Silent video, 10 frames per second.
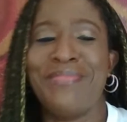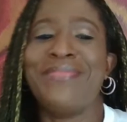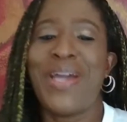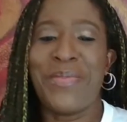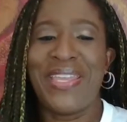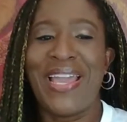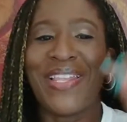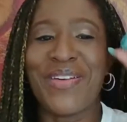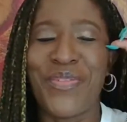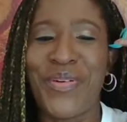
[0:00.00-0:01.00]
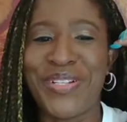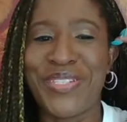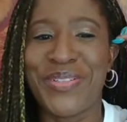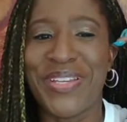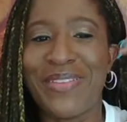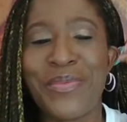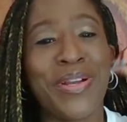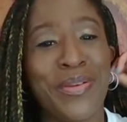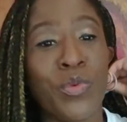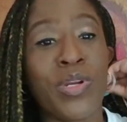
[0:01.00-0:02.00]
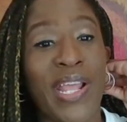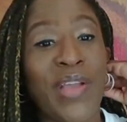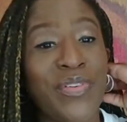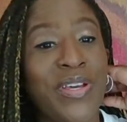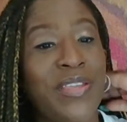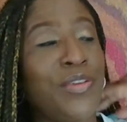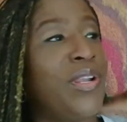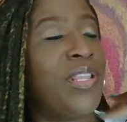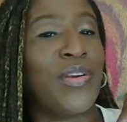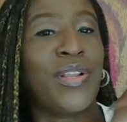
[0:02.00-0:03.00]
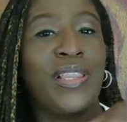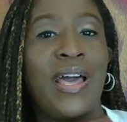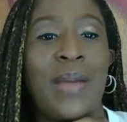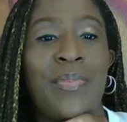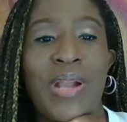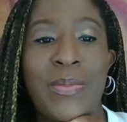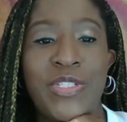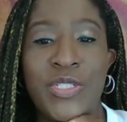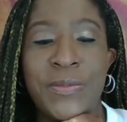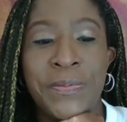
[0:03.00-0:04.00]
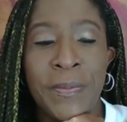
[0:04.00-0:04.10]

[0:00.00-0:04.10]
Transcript: Dominique, I look forward to it. We're gonna have fun. You're gonna learn a lot, I promise you.